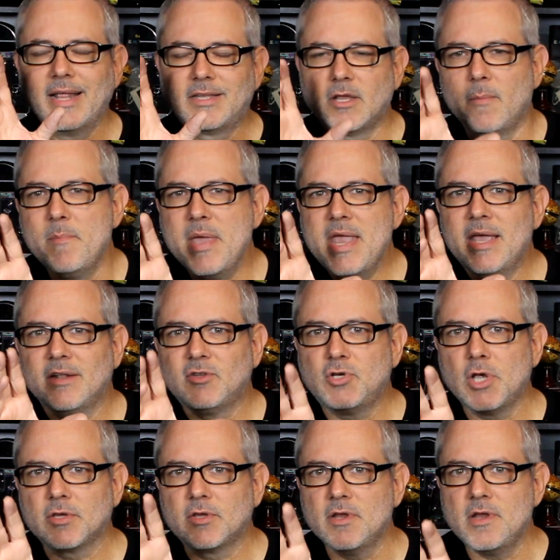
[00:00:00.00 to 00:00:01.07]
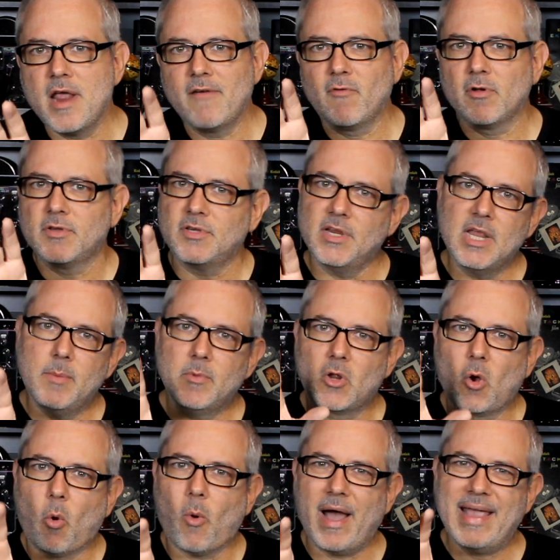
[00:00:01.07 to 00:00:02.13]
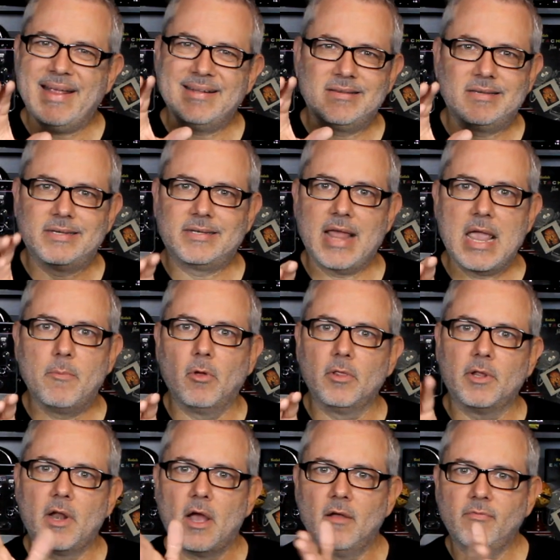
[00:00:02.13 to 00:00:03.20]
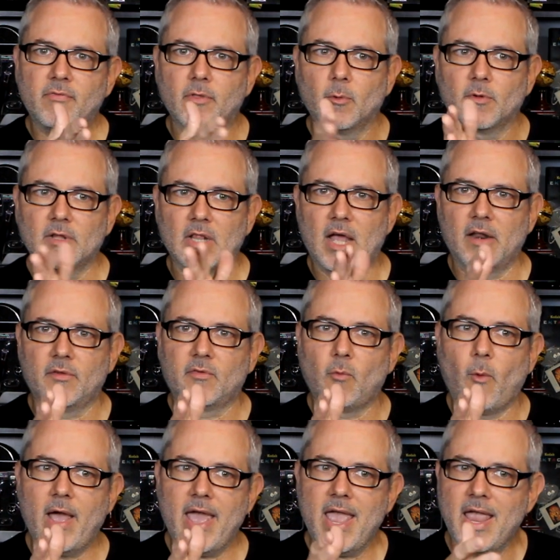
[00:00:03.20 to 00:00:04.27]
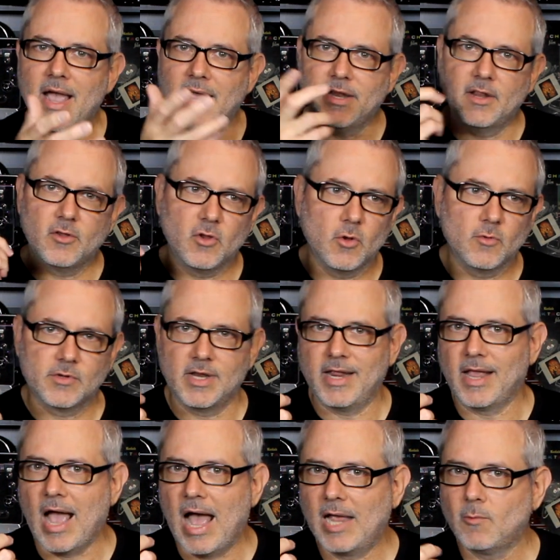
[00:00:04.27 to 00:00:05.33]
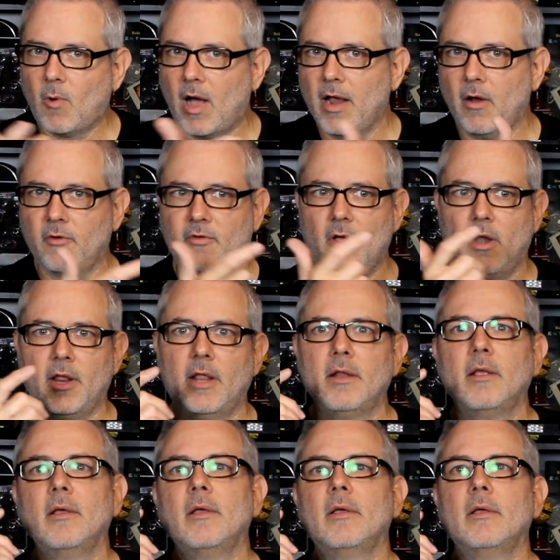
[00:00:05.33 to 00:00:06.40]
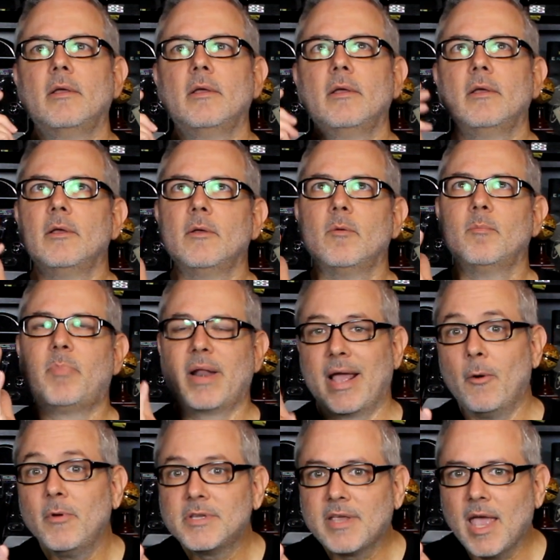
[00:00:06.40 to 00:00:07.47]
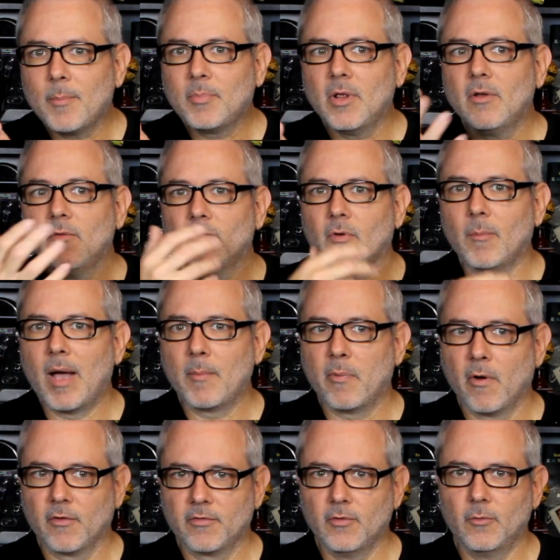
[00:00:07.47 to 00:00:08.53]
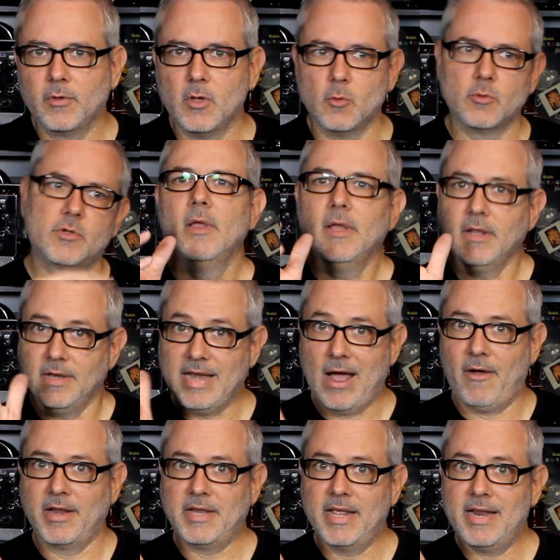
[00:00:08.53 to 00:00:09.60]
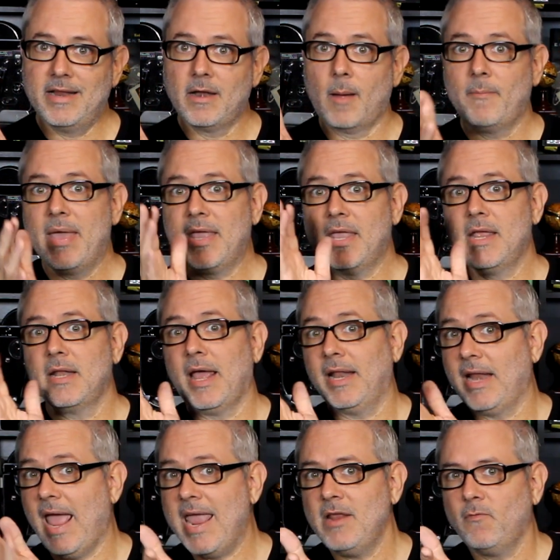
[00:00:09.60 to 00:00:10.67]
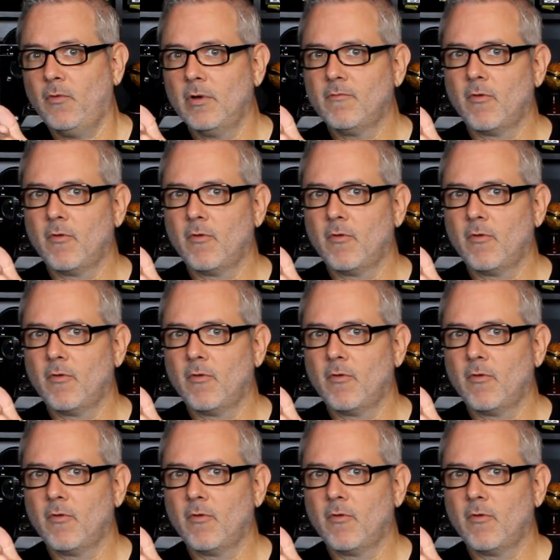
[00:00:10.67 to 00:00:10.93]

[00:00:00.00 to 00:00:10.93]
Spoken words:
to me, it just never seemed quite stable enough. There was a lot of sway. I didn't use any guide wires on it, but I always kept it for my personal use. Now I did end up making an 8 foot